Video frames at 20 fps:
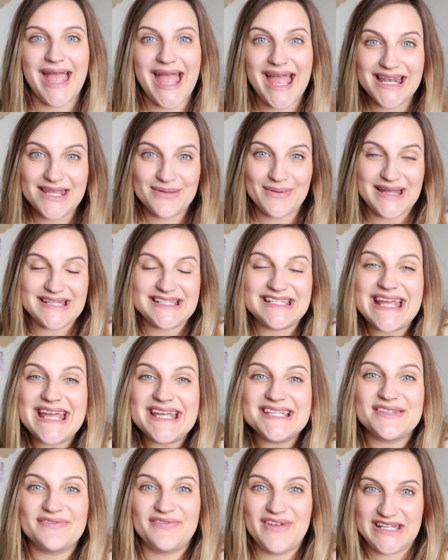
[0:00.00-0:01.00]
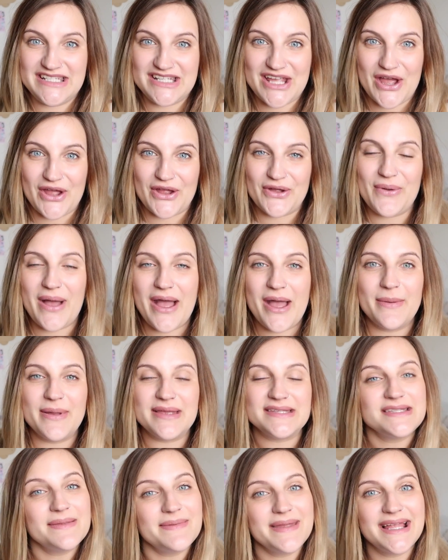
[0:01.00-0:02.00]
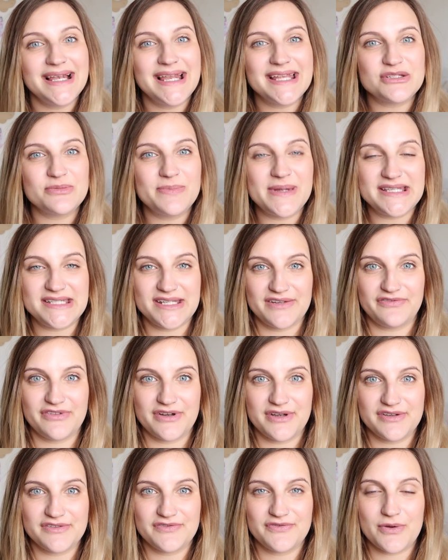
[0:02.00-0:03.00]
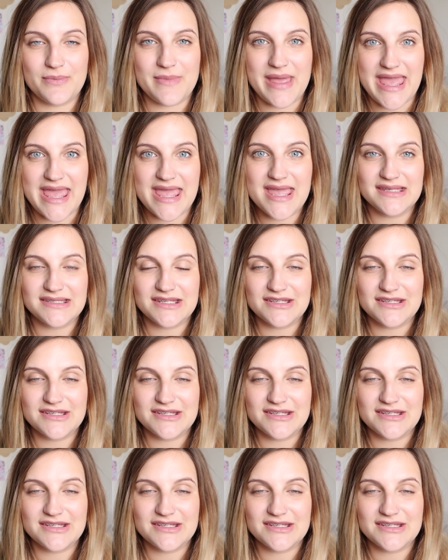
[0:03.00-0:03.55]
Anyway, today's video is something a little bit different for me.